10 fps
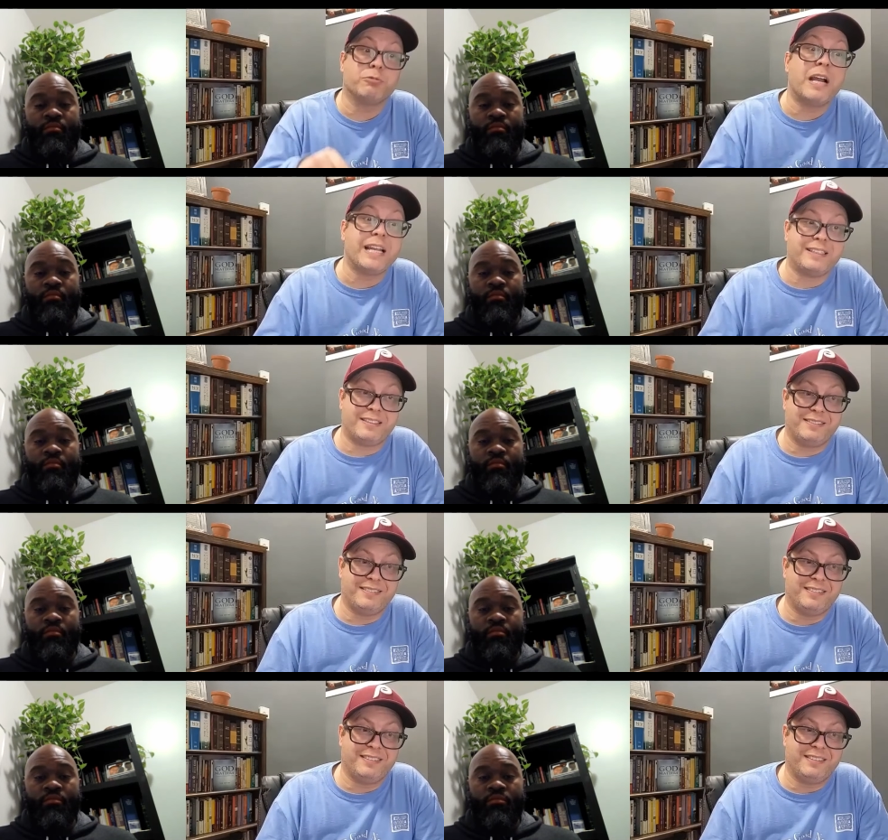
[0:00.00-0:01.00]
Speaker 1: right.
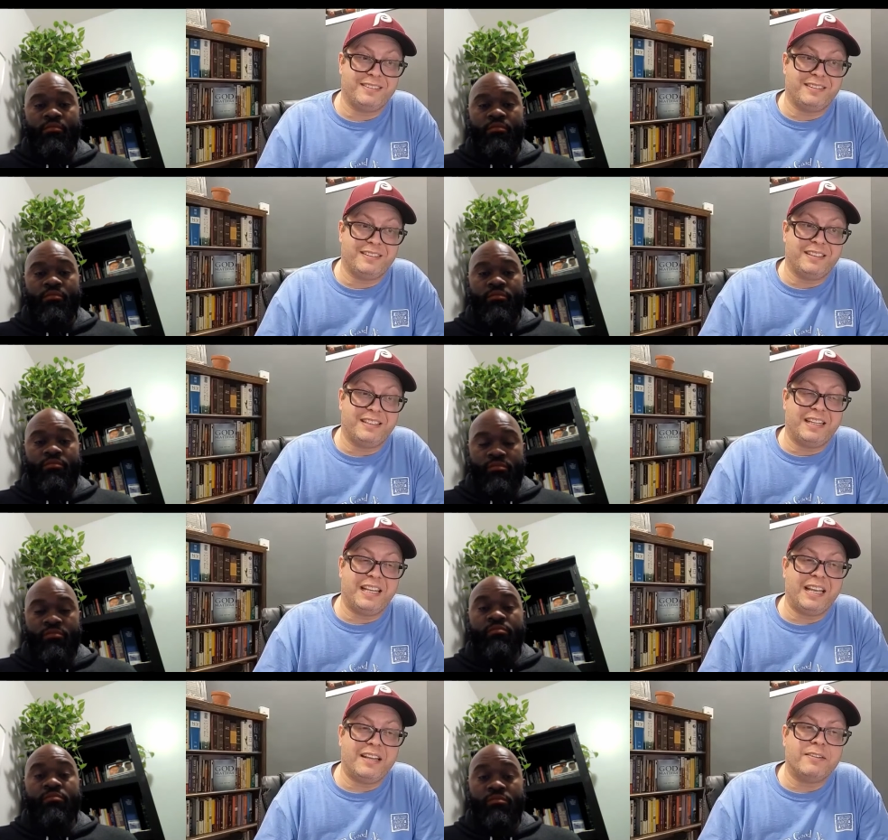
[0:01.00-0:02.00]

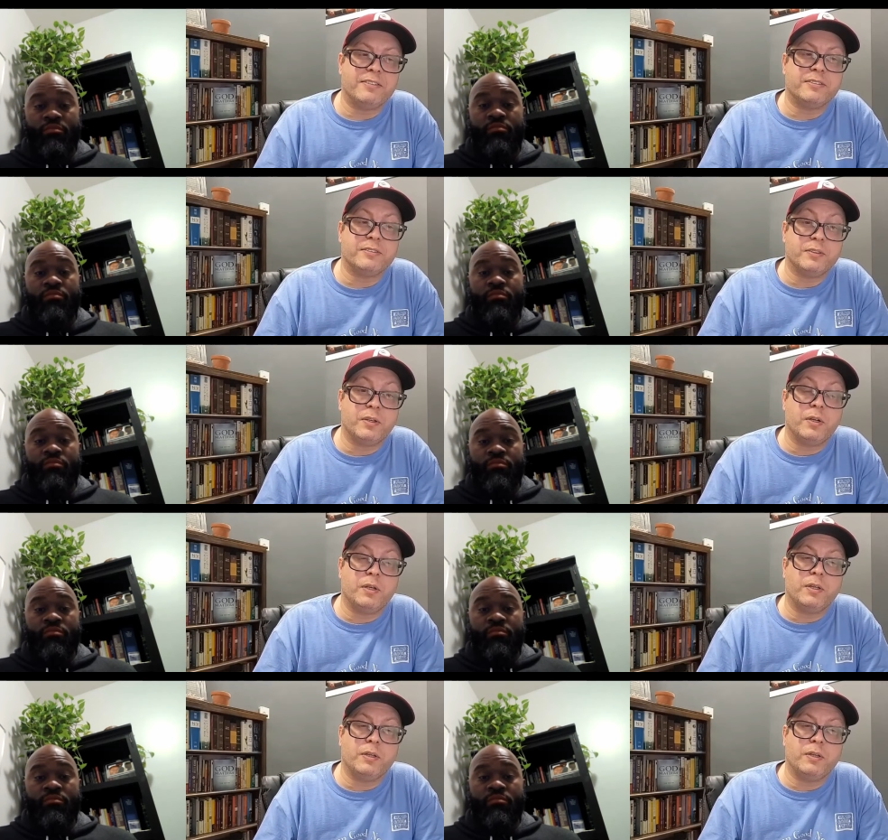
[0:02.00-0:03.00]
And
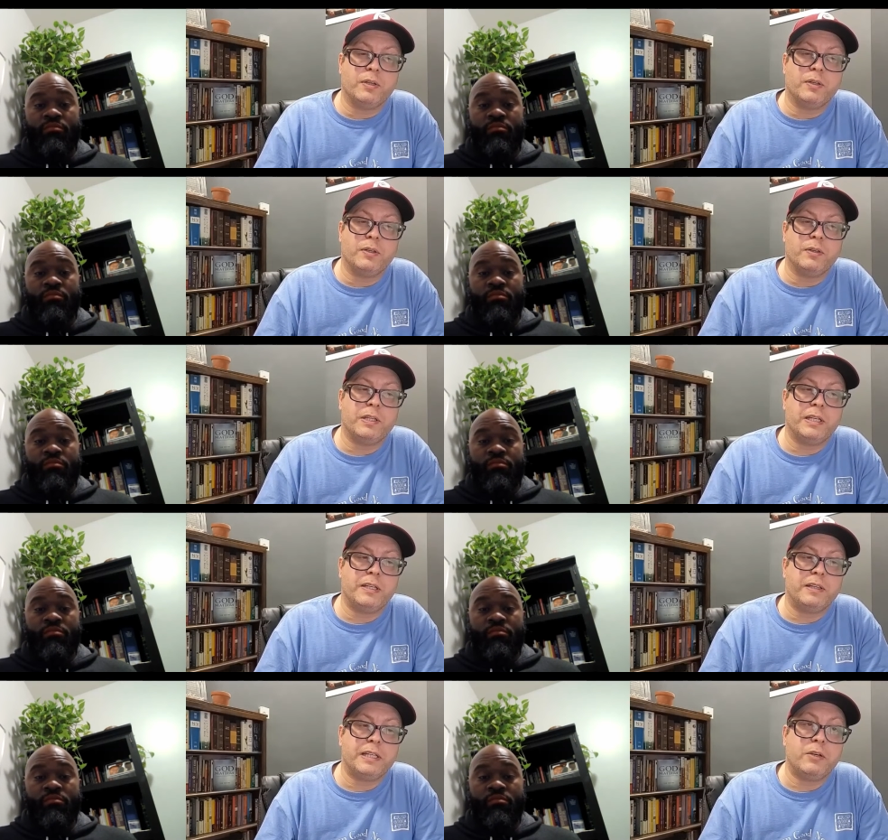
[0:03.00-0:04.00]

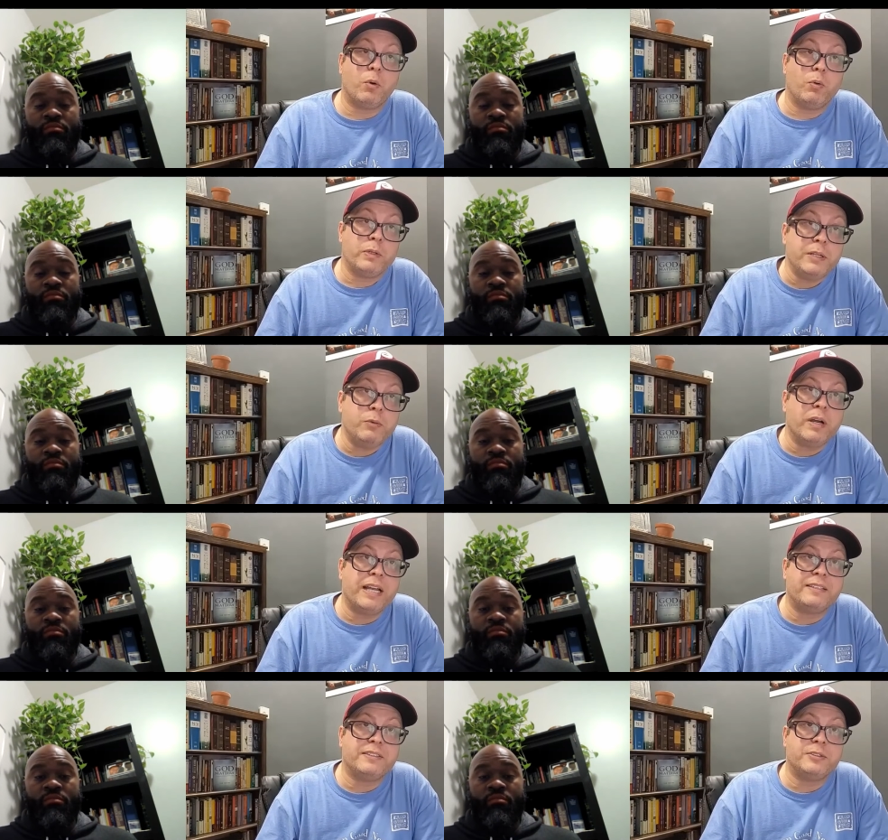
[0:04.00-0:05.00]
the only
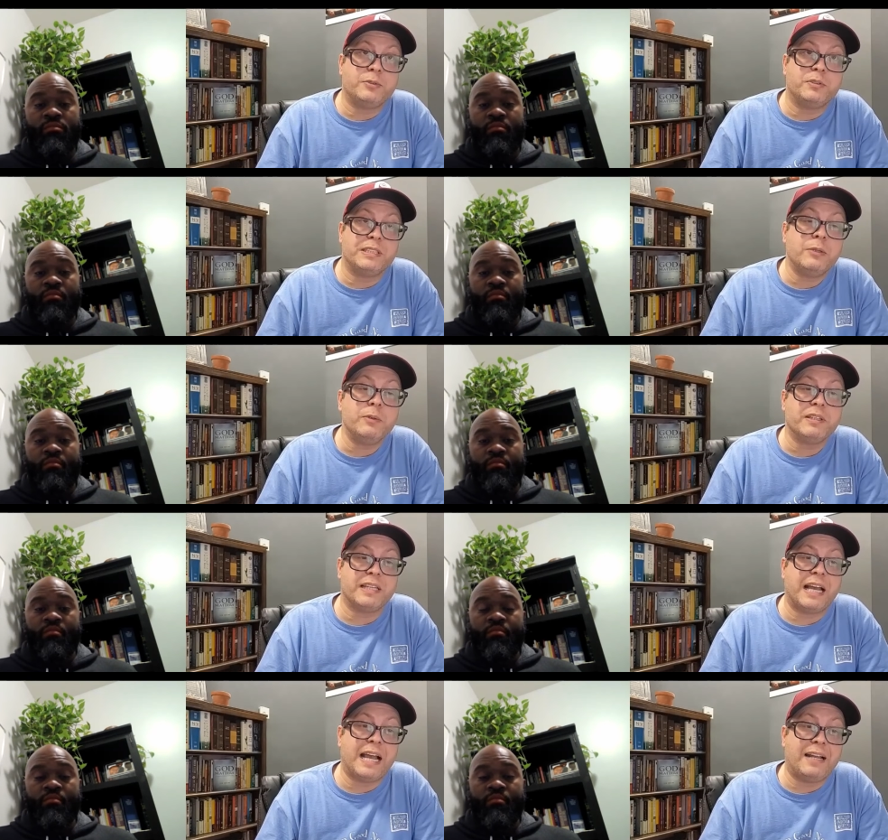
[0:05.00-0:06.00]
way to deal with
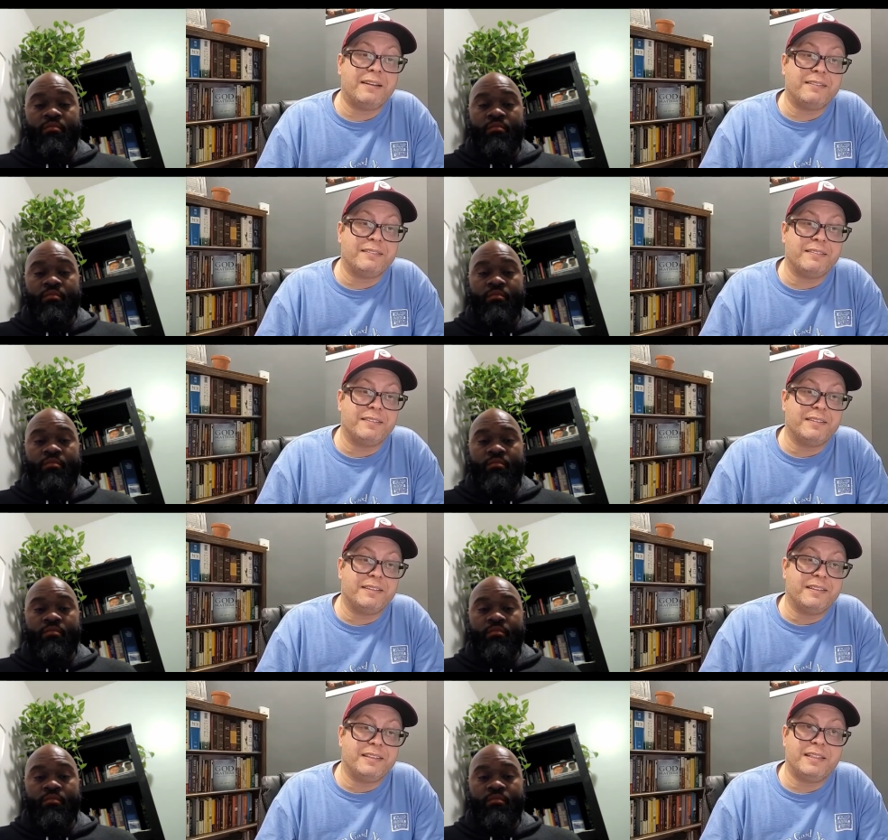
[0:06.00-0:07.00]
that
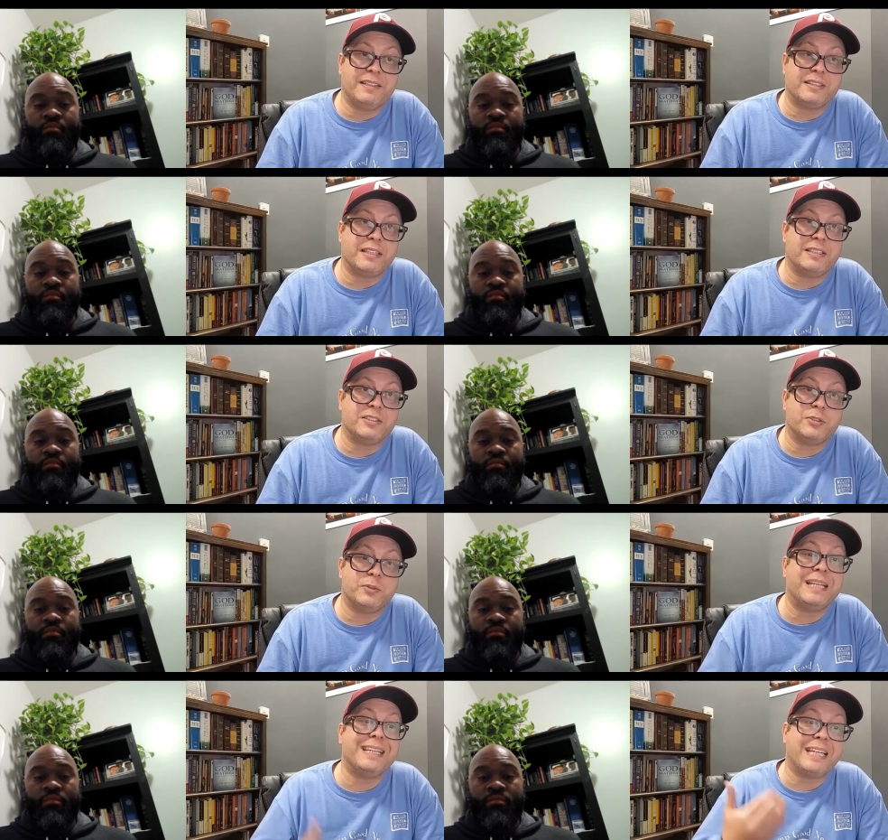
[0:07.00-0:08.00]
is
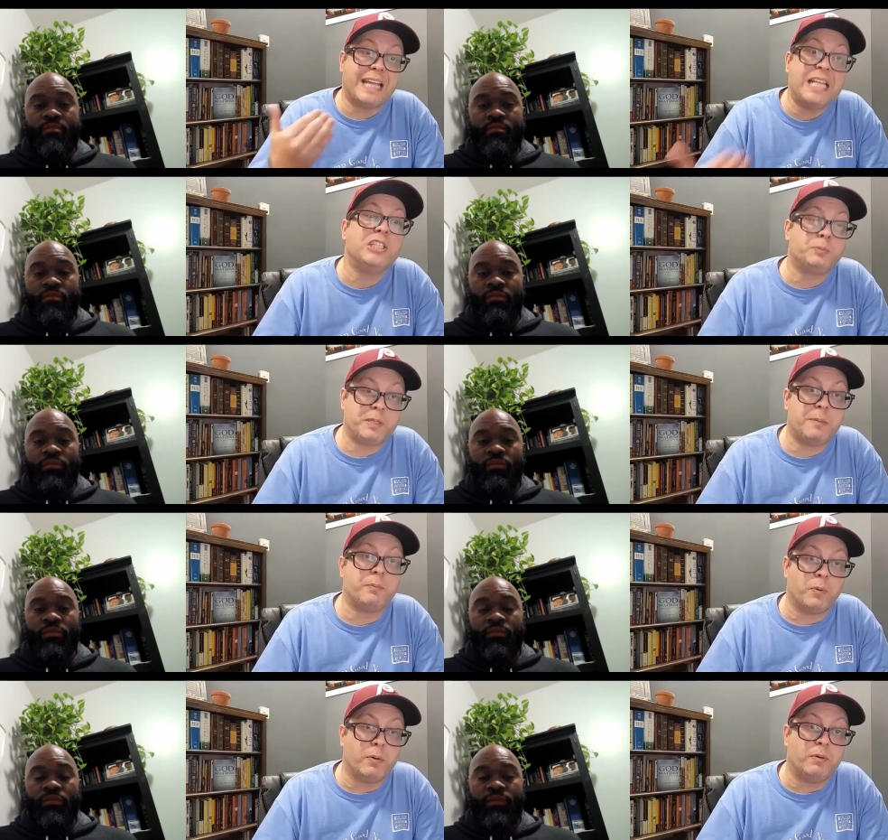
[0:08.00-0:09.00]
to engage
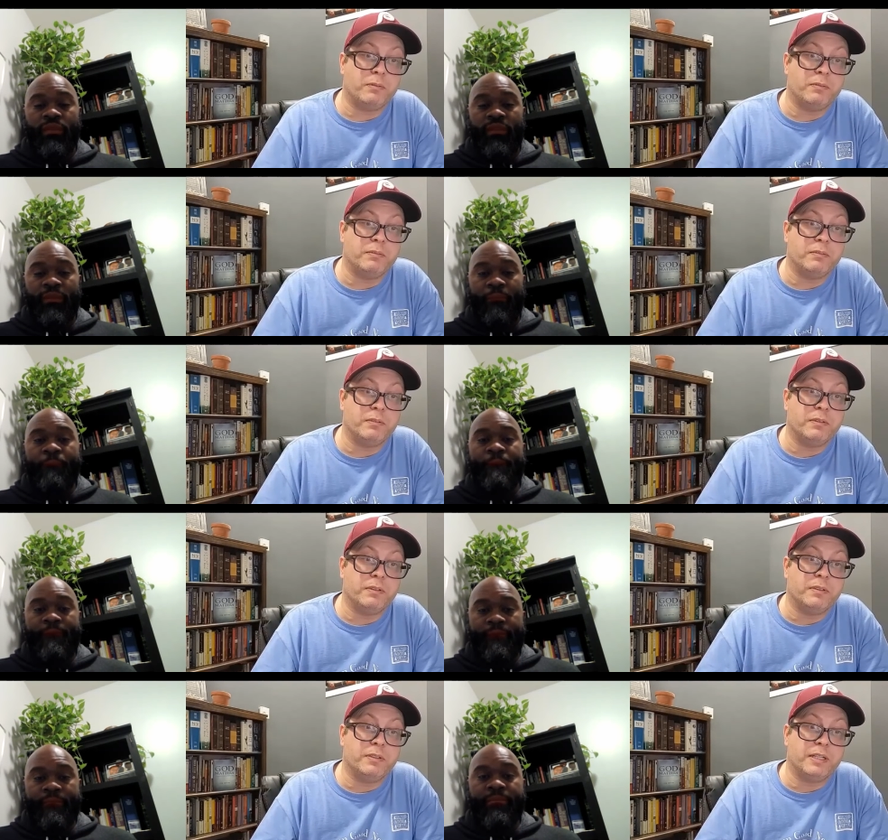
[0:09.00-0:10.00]
people
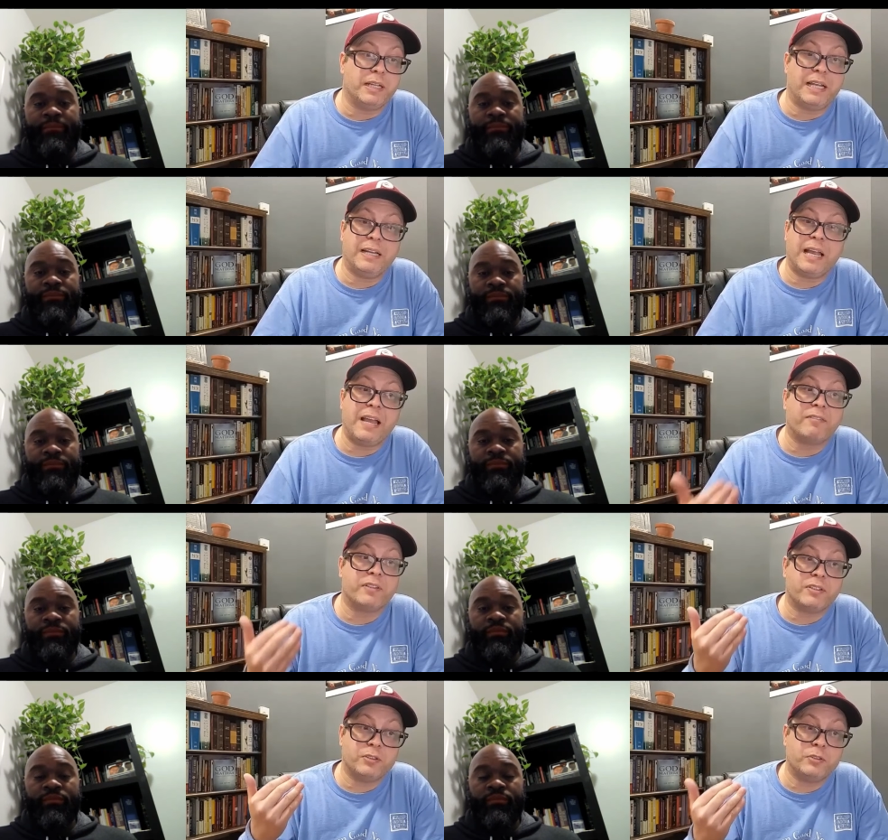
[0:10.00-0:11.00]
and have
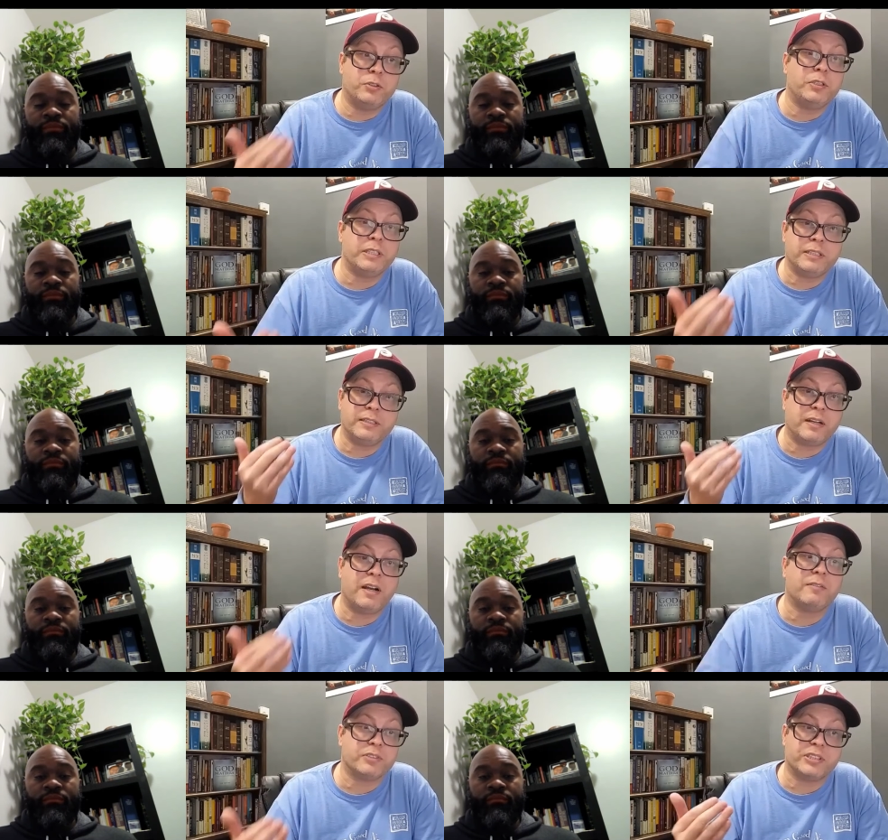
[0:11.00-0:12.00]
good
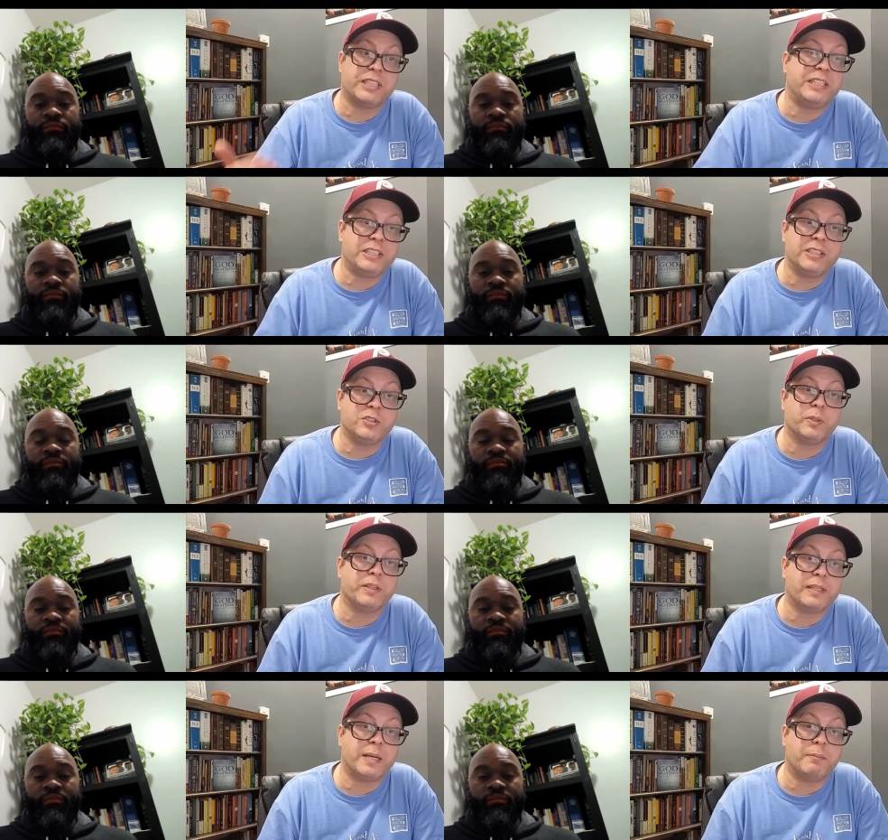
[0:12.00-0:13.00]
conversations
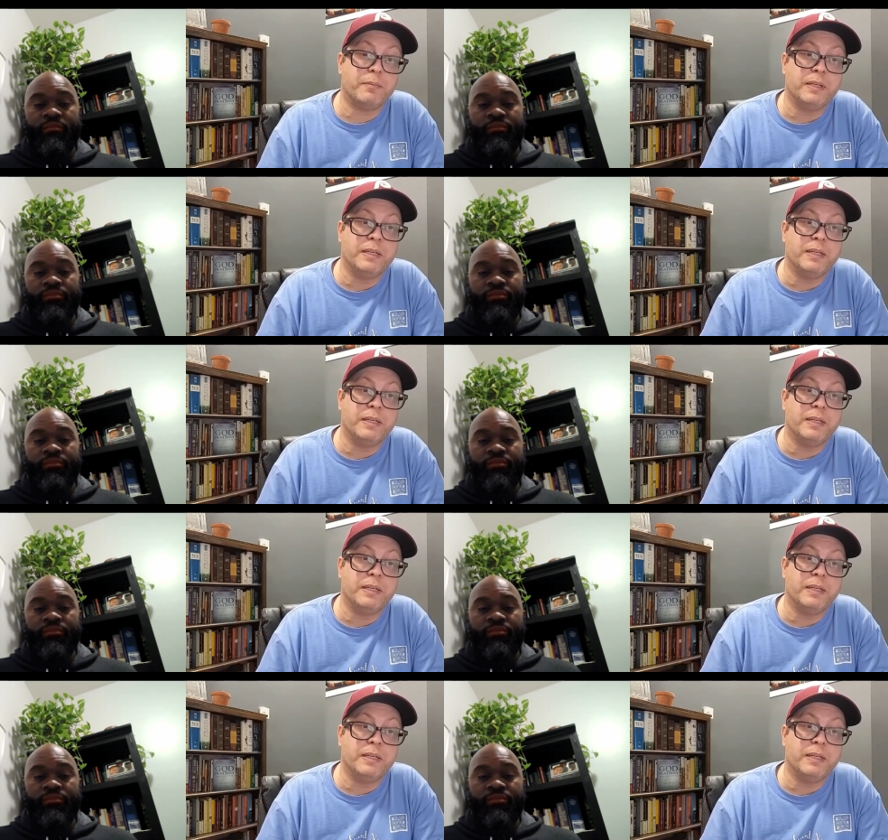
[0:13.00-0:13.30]
with them